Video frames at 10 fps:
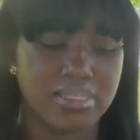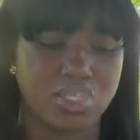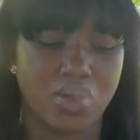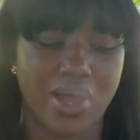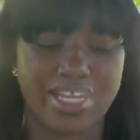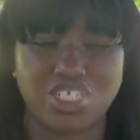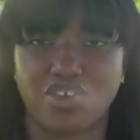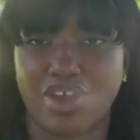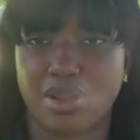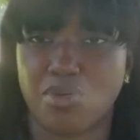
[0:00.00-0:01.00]
So I
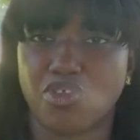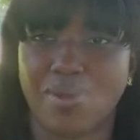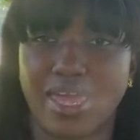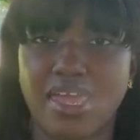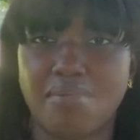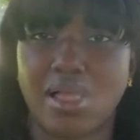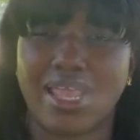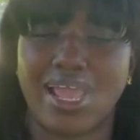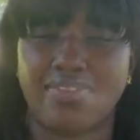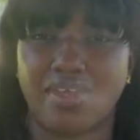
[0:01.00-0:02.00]
generated both by email.
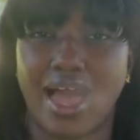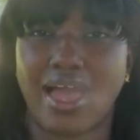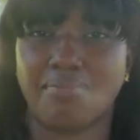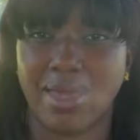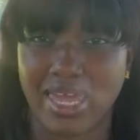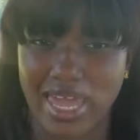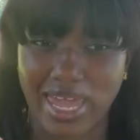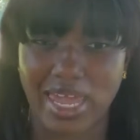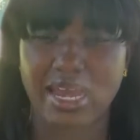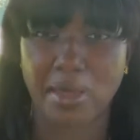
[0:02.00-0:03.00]
I got my
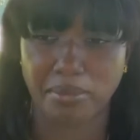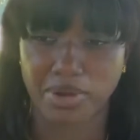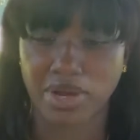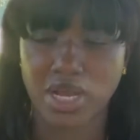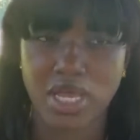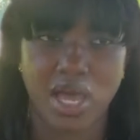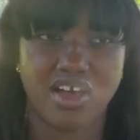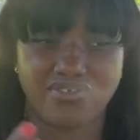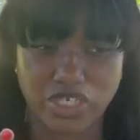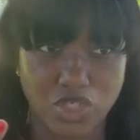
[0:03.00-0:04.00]
EIN number,
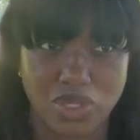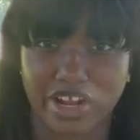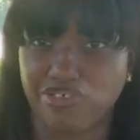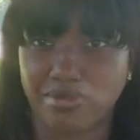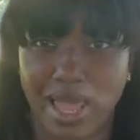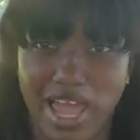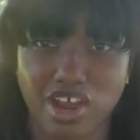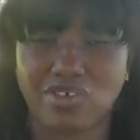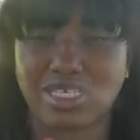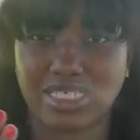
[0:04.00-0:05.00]
official letter from the
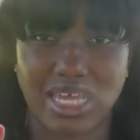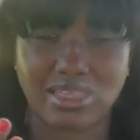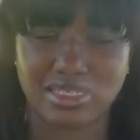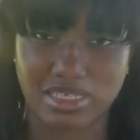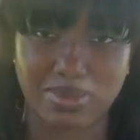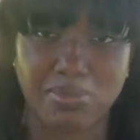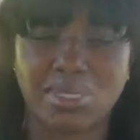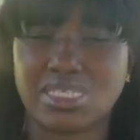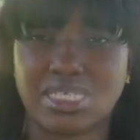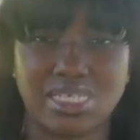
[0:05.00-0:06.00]
IRS saying this is my
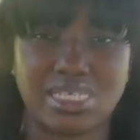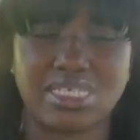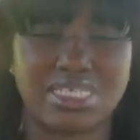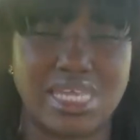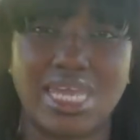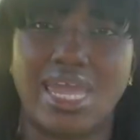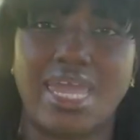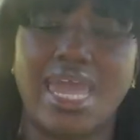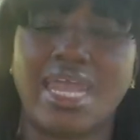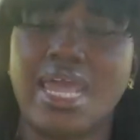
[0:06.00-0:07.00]
business and this is the
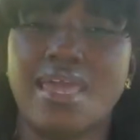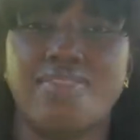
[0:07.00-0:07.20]
EIN.